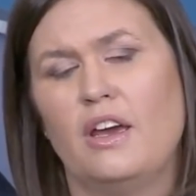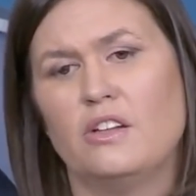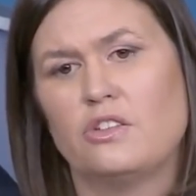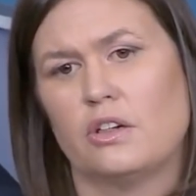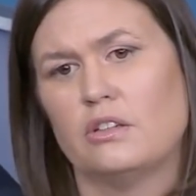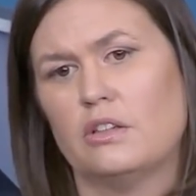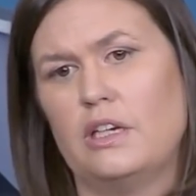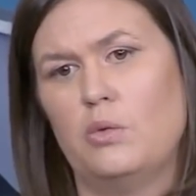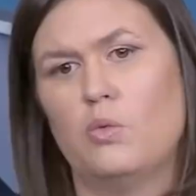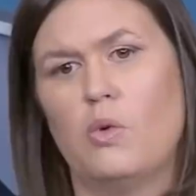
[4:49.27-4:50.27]
and
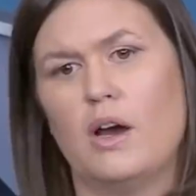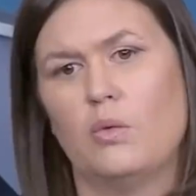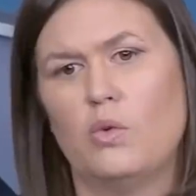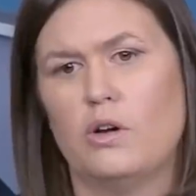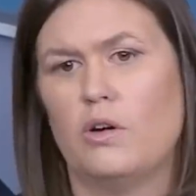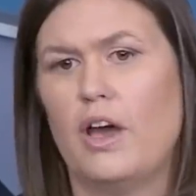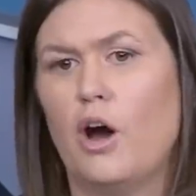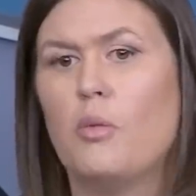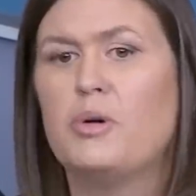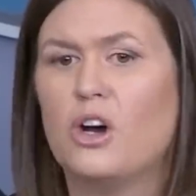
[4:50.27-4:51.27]
certainly what will
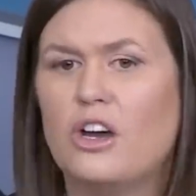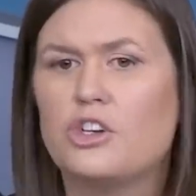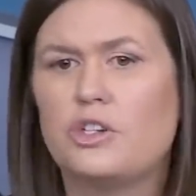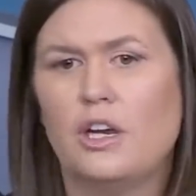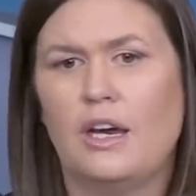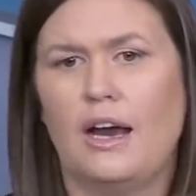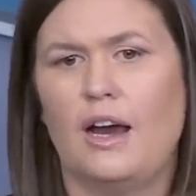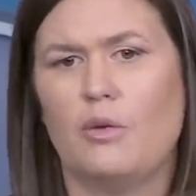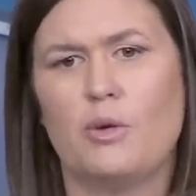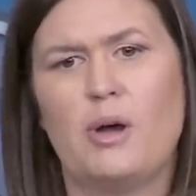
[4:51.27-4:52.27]
help push
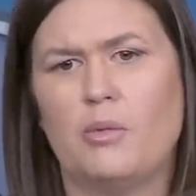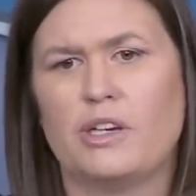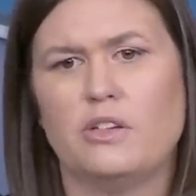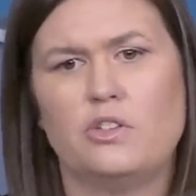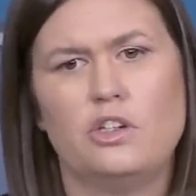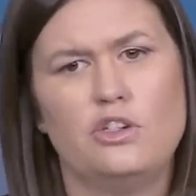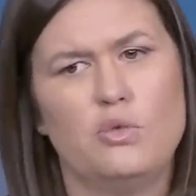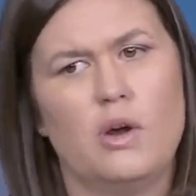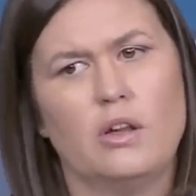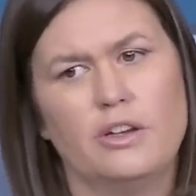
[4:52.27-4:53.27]
Republicans to
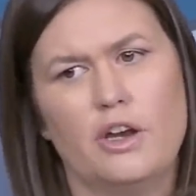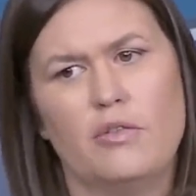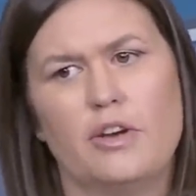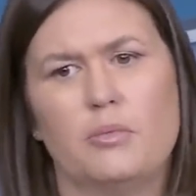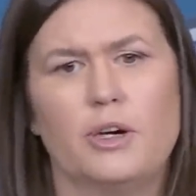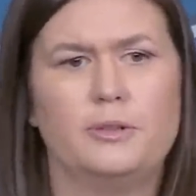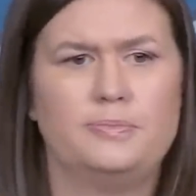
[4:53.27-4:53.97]
do well in November.